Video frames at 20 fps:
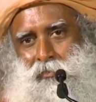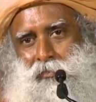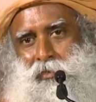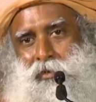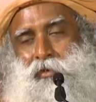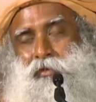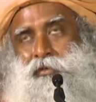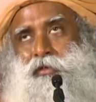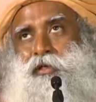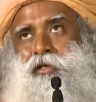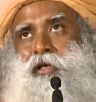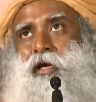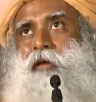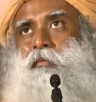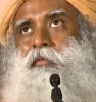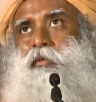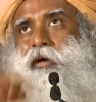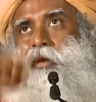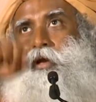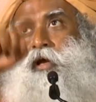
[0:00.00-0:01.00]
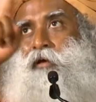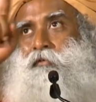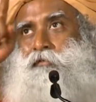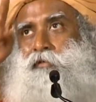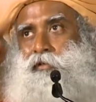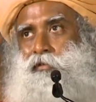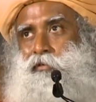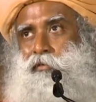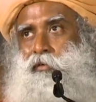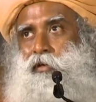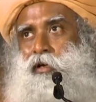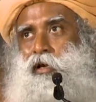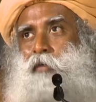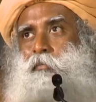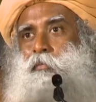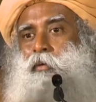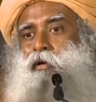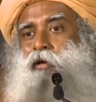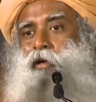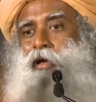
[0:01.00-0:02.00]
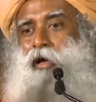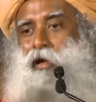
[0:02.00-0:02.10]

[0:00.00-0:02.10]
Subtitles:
Because the damn graph is going up and